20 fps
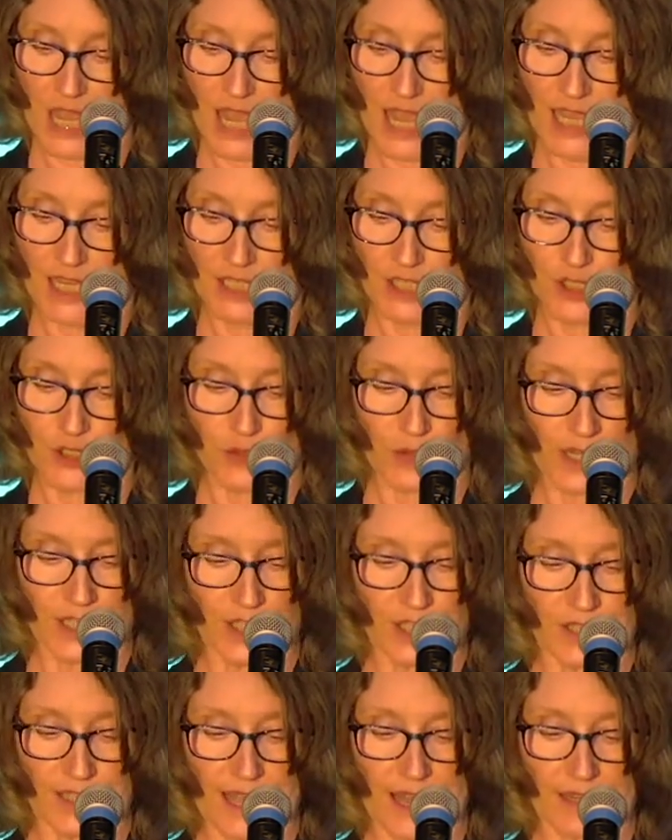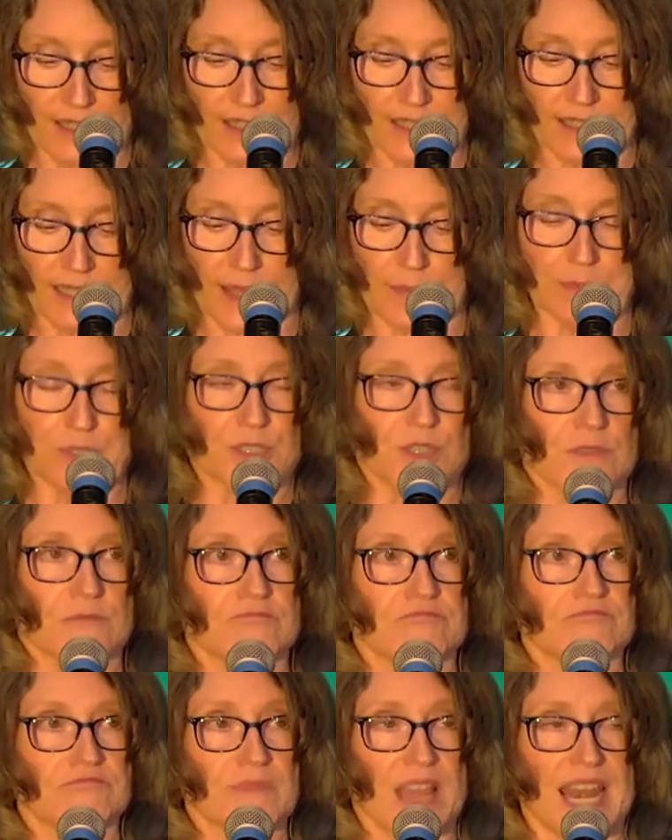He stretches out his scepter,
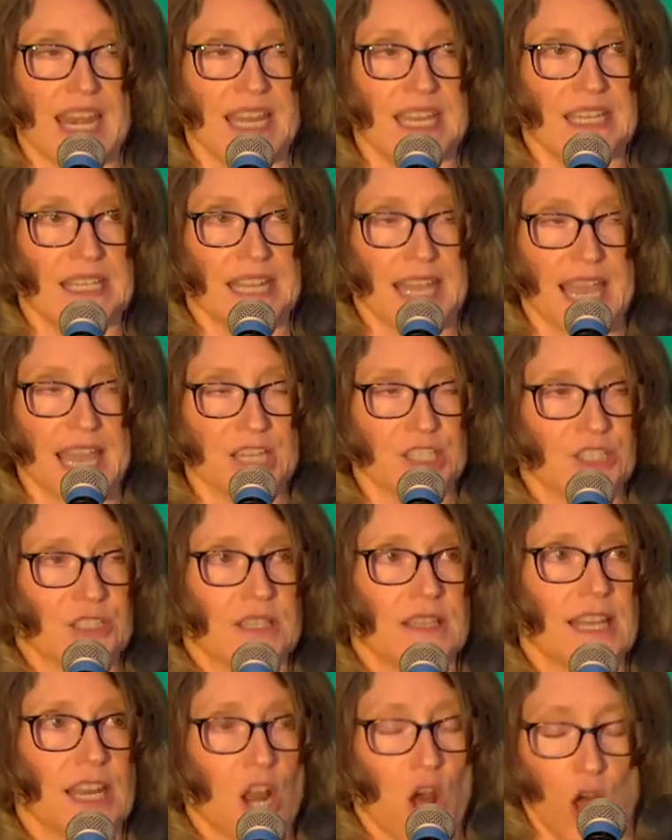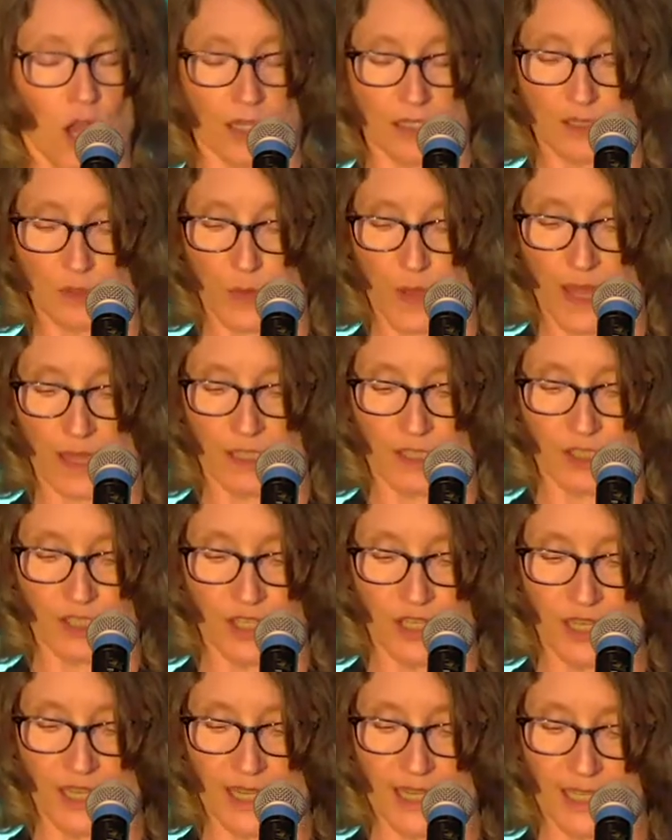an indication that all is well and she
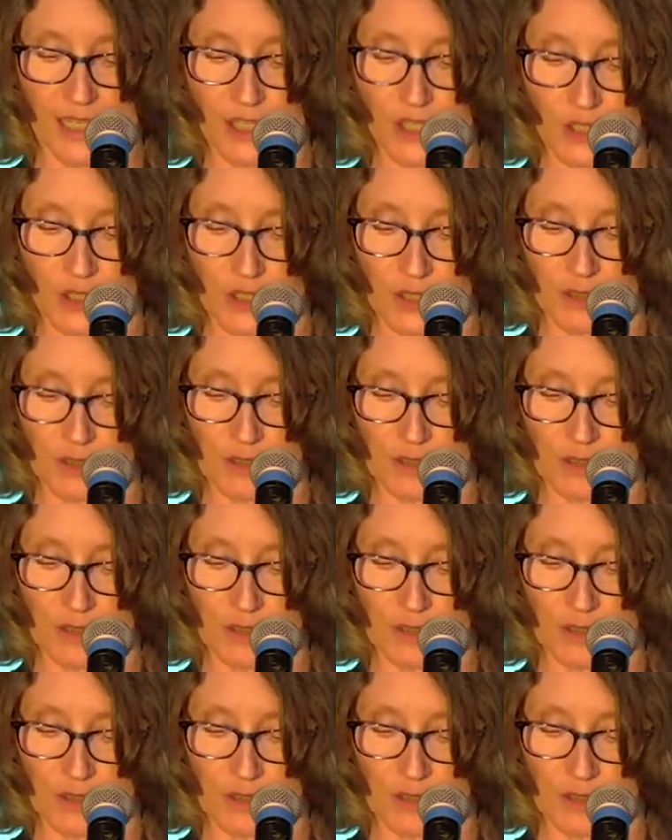can enter.